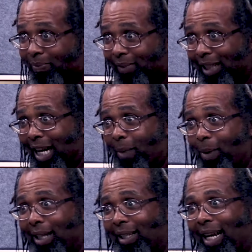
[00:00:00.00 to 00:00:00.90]
They take a
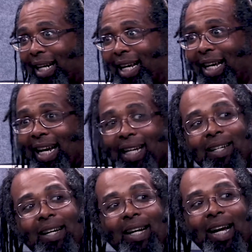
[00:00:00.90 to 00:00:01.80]
break to let it kick in,
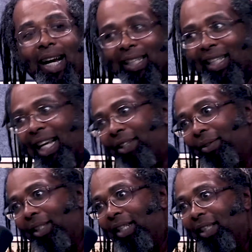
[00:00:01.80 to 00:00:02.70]
and then they do
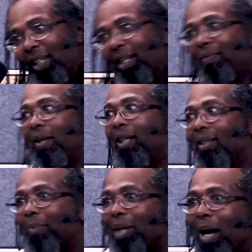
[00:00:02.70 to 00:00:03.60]
the judging.
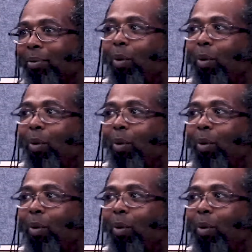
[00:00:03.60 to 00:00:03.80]
Sometimes